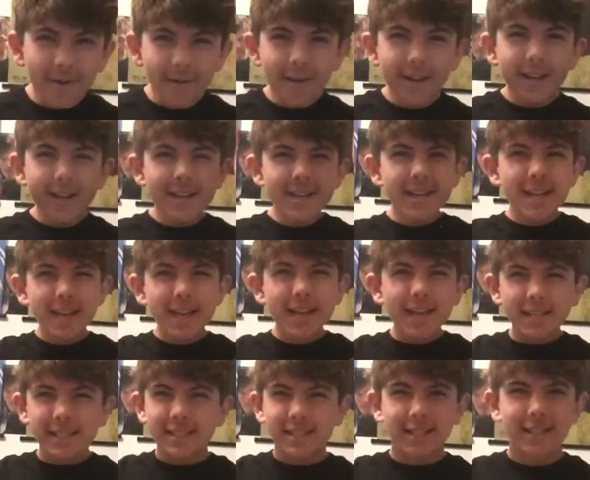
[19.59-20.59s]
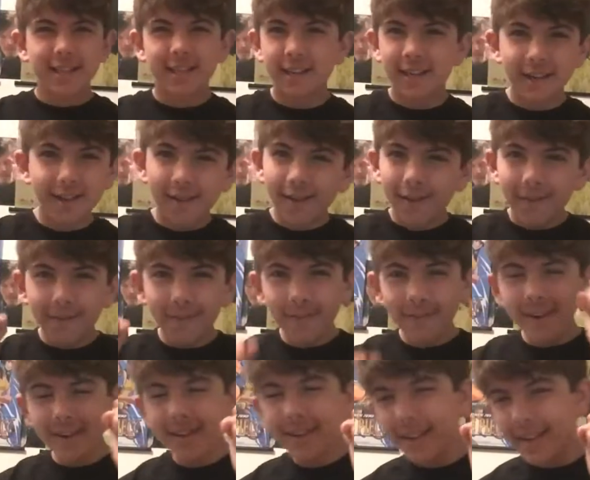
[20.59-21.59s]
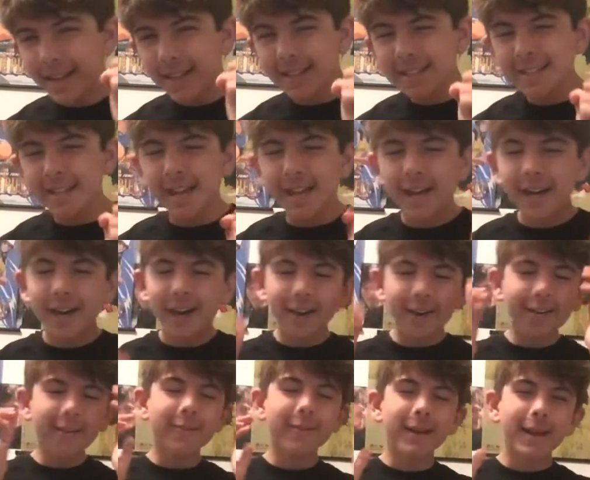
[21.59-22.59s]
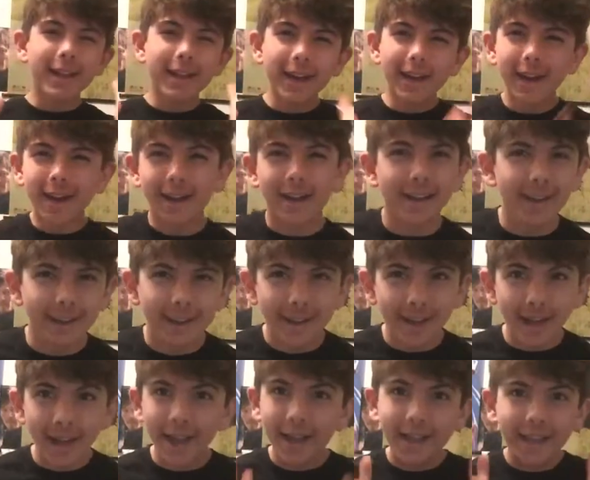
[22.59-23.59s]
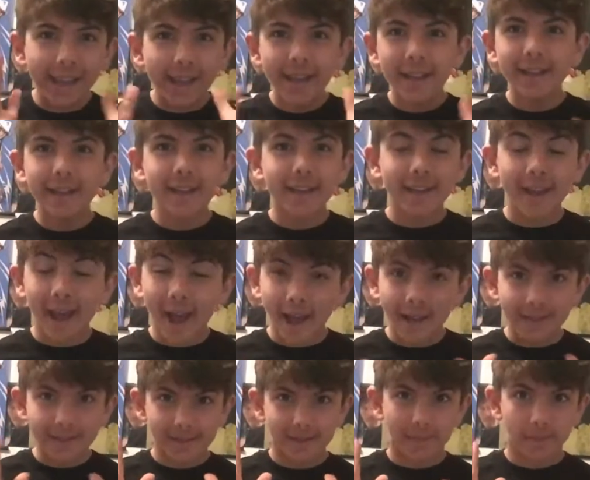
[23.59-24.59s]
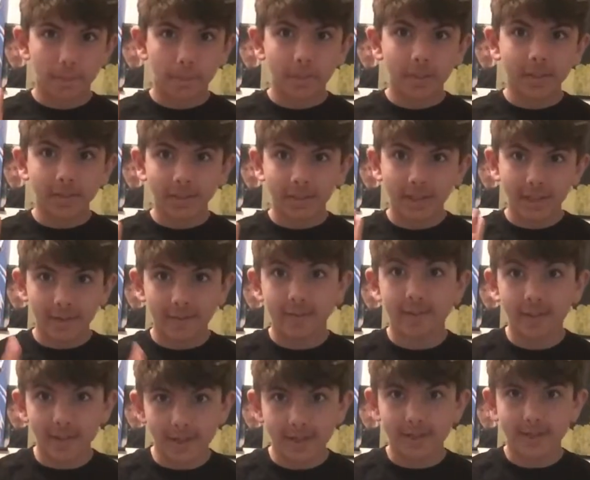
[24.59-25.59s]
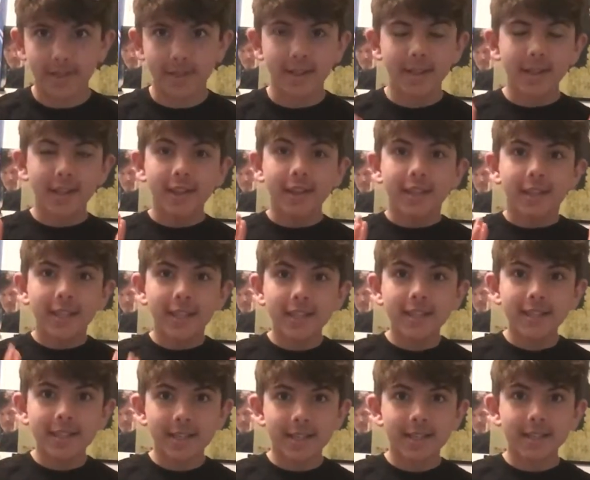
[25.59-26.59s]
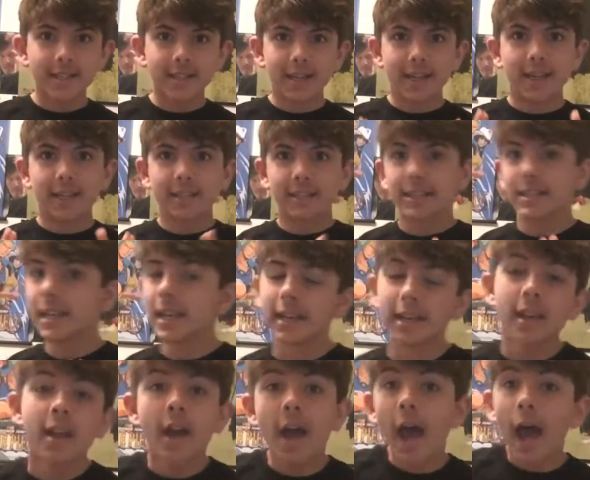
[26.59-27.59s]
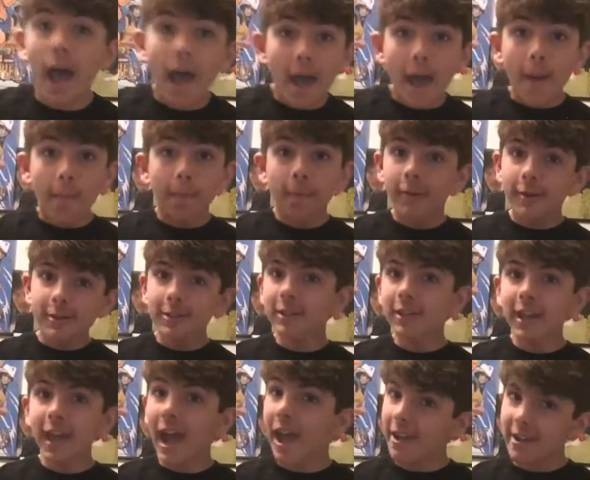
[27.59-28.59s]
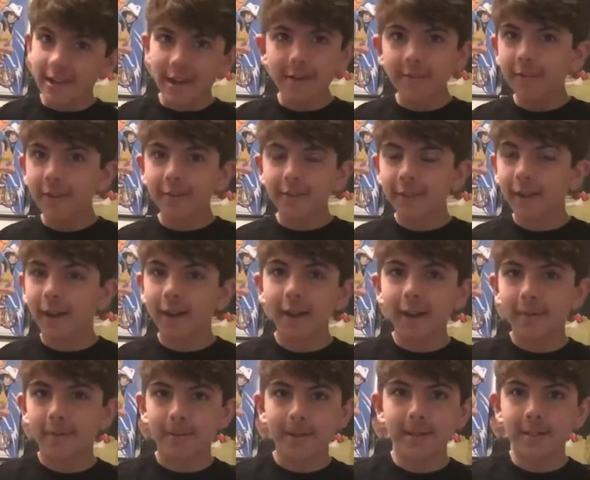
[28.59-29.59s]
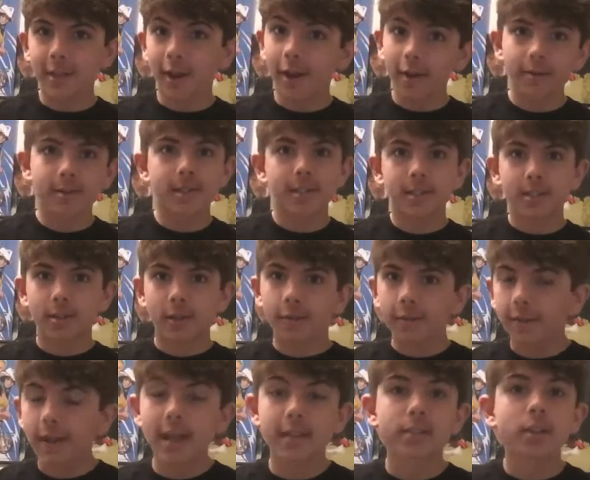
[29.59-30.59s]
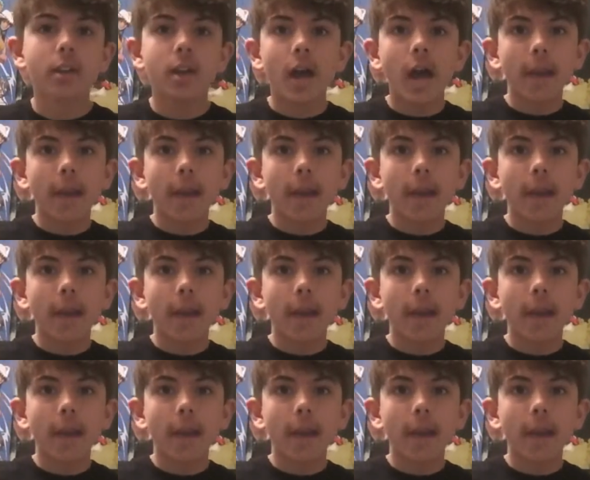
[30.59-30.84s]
We did it. We did it. Oh my god, I can't not believe this. This is insane. Personally, I never thought I'd reach 100 so fast.